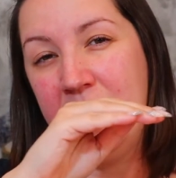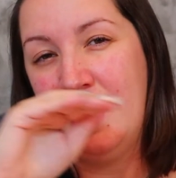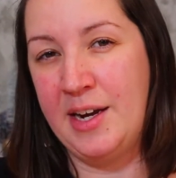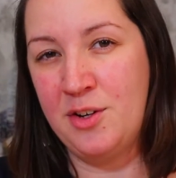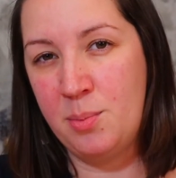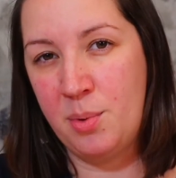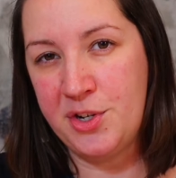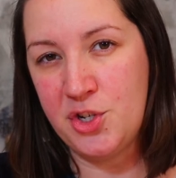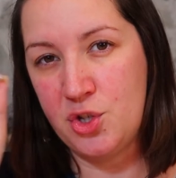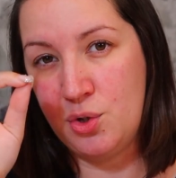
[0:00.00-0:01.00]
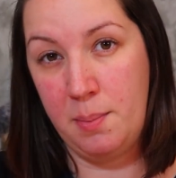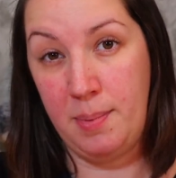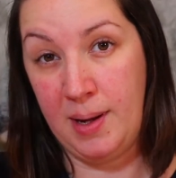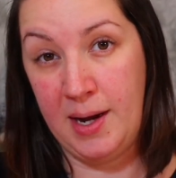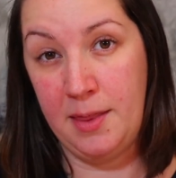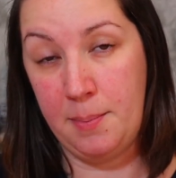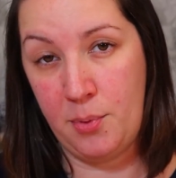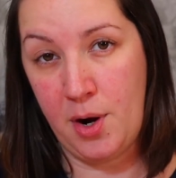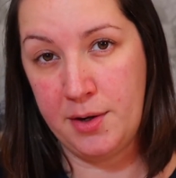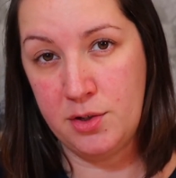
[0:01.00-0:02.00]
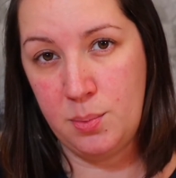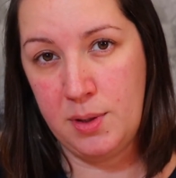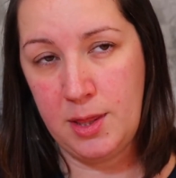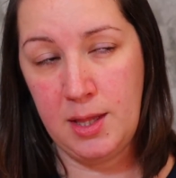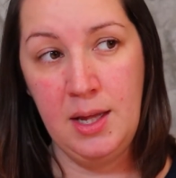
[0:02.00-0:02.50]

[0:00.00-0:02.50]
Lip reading: liner brush to apply the product with.